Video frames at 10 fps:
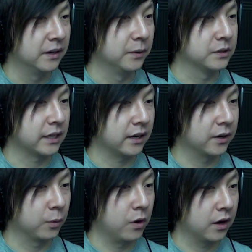It was like
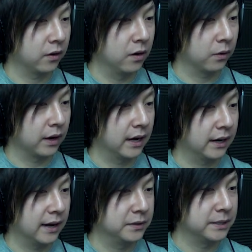underwater. Oh
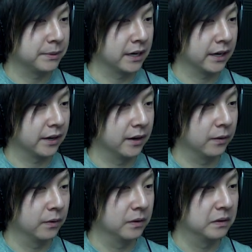God, how deep can I
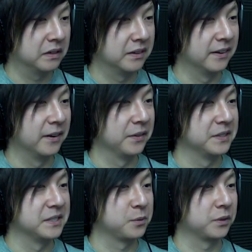go? Oh,
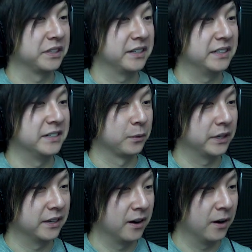this is really
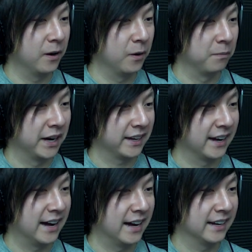eerie. Oh my
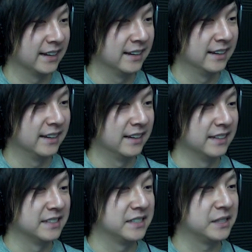God.
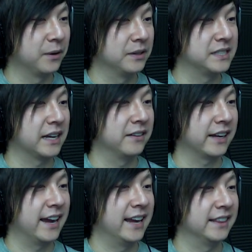This is so
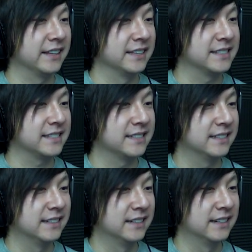unsettling. I hate this.
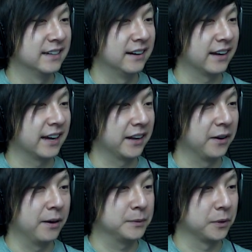I gotta
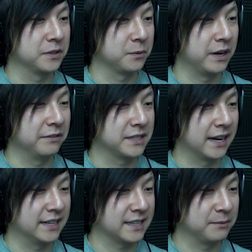go up towards the waves,
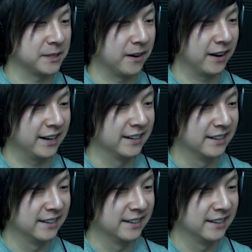guys. I'm sorry.